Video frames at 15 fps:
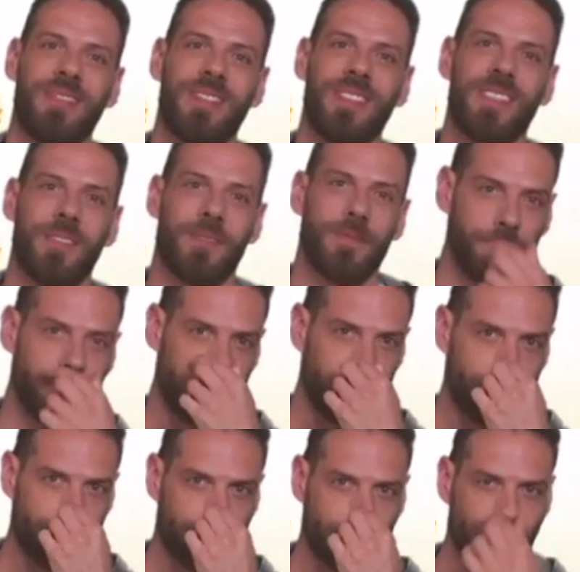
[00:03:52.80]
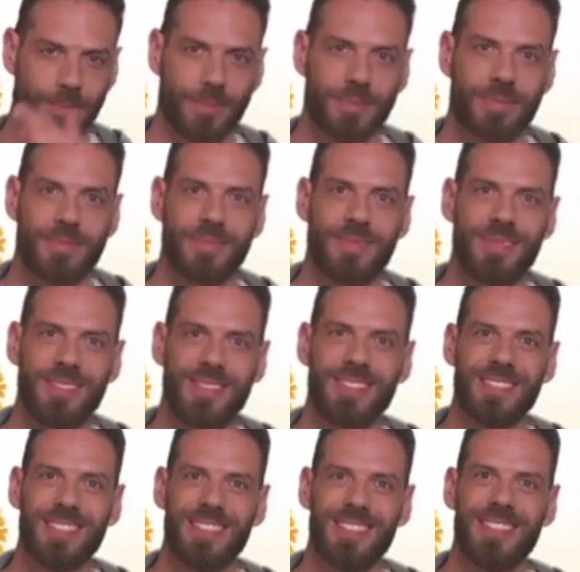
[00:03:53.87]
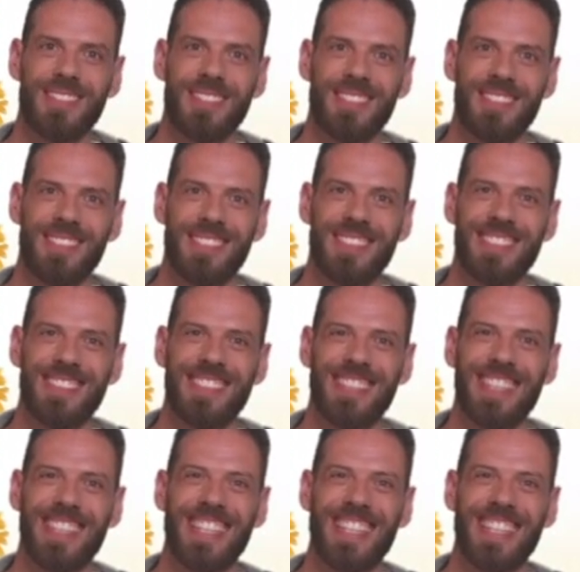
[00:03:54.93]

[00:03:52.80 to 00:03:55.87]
(silent)